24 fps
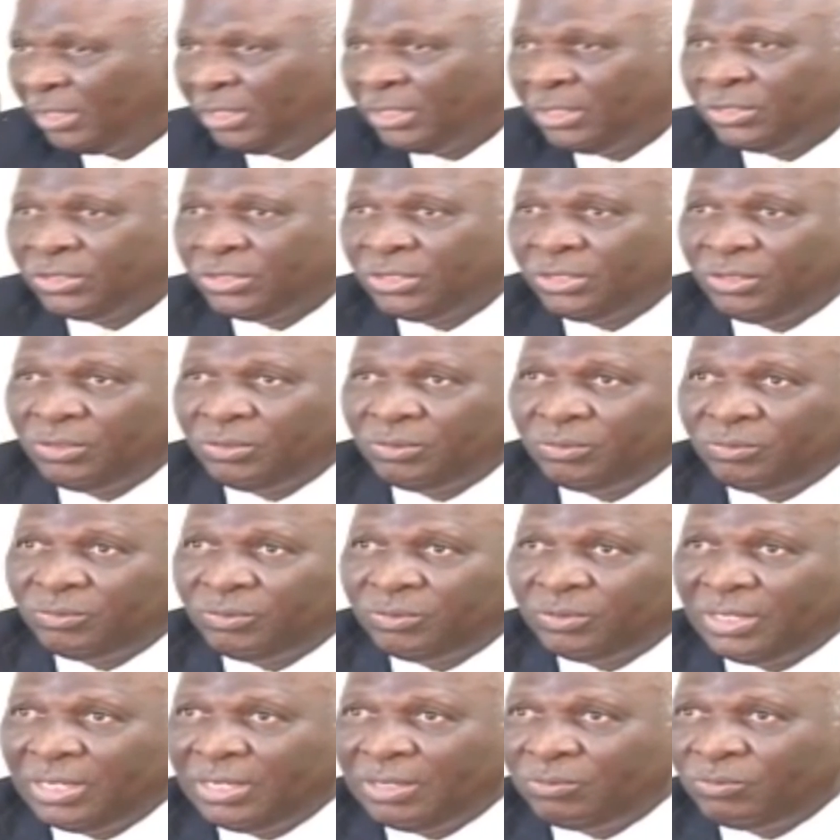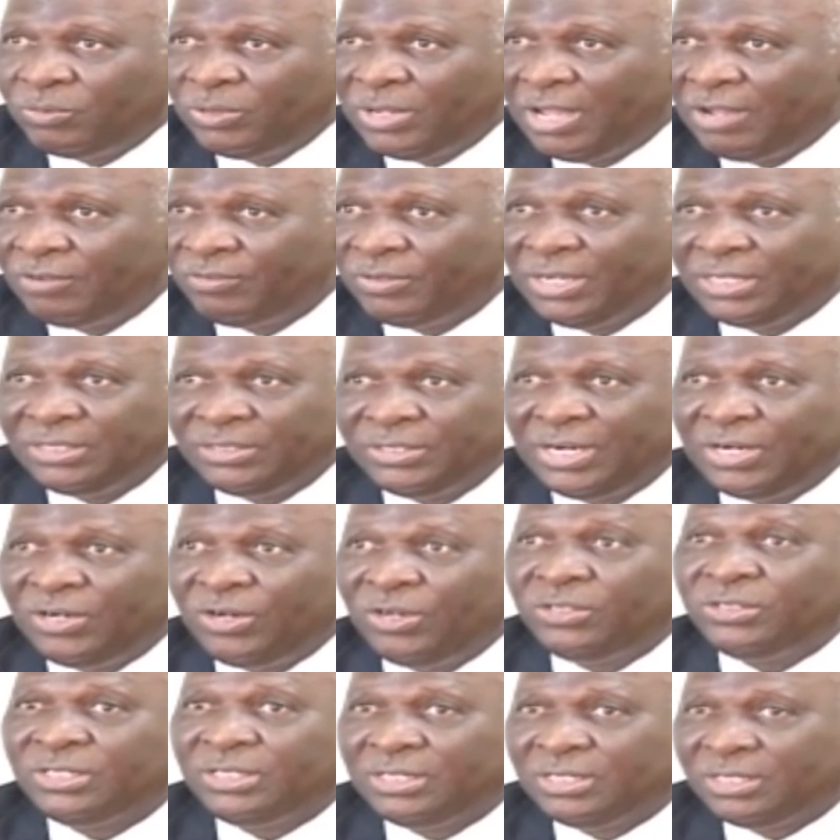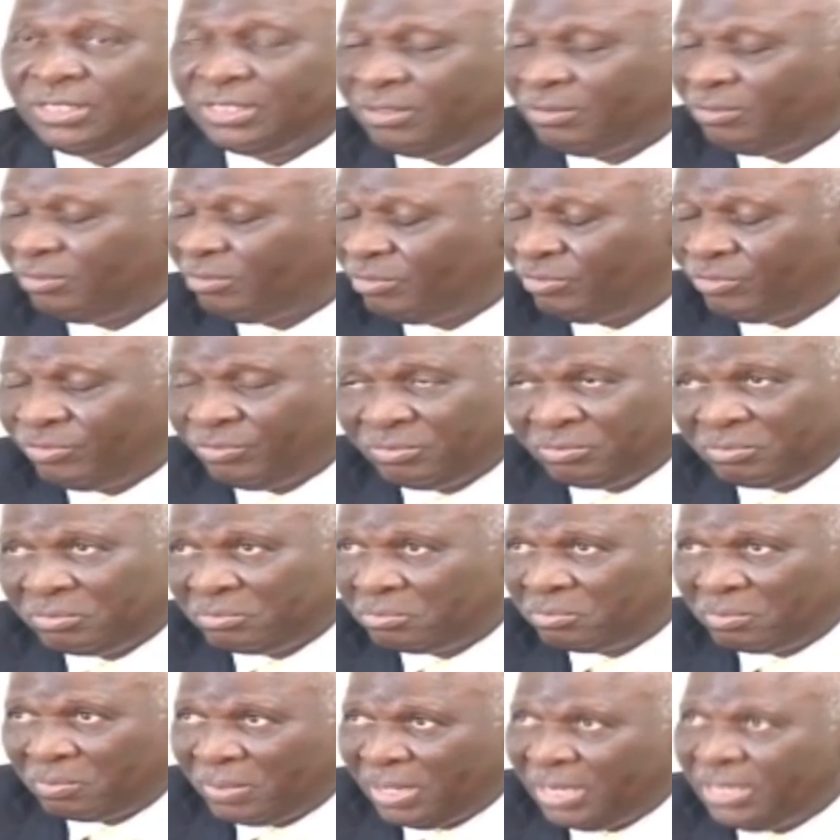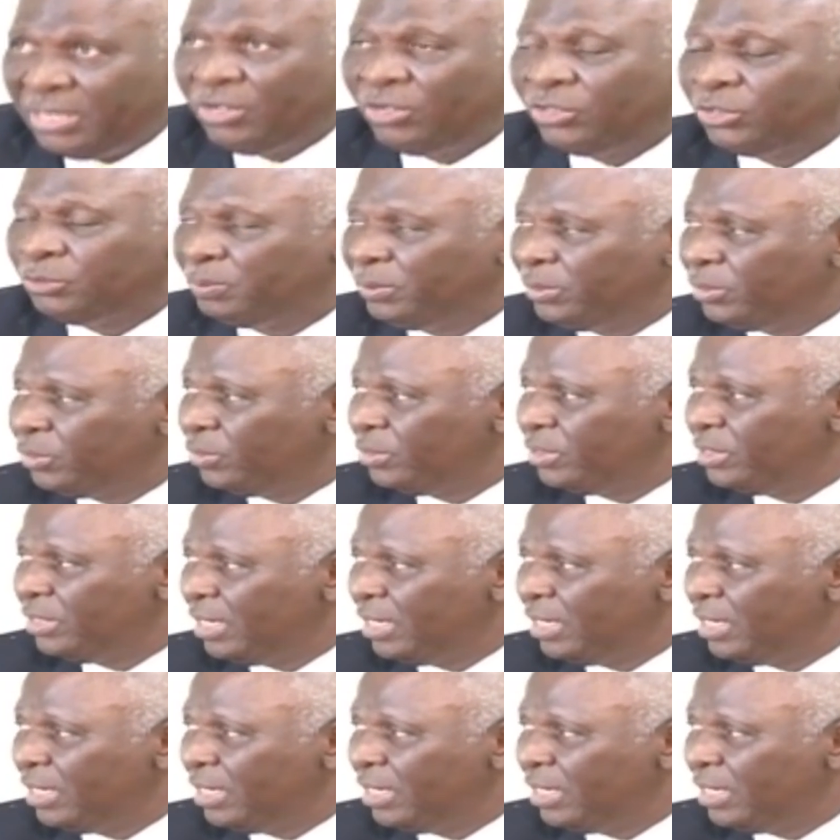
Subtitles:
So we have Nigerian nurses in many hospitals